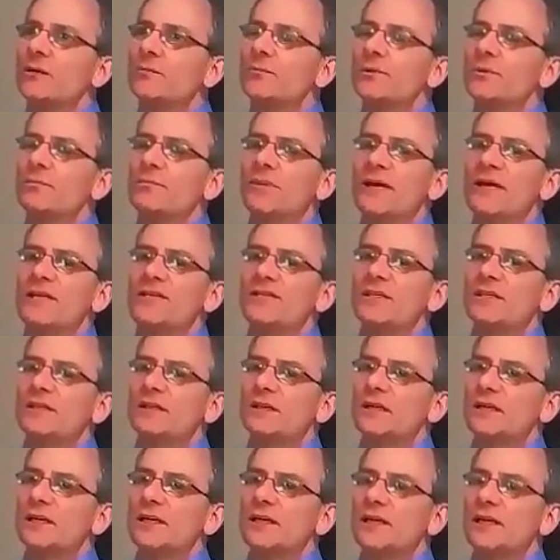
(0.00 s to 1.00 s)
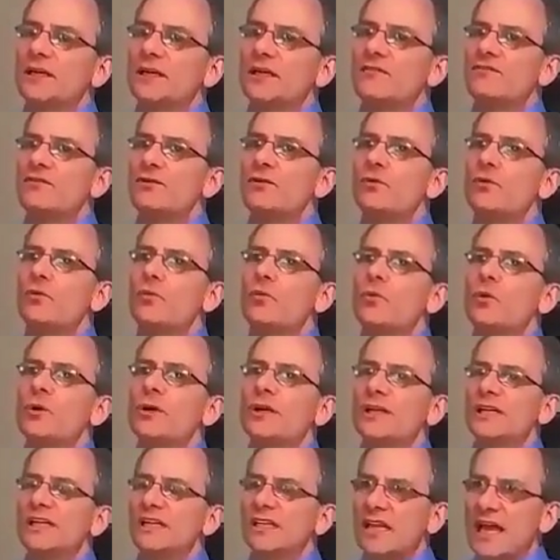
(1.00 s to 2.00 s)
but basically, if you
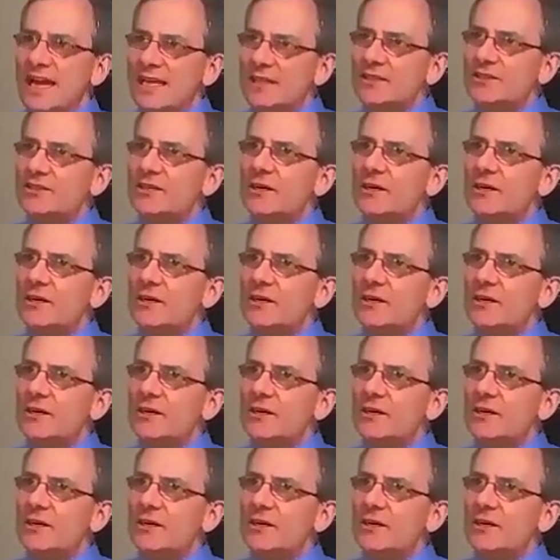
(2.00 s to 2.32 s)
really like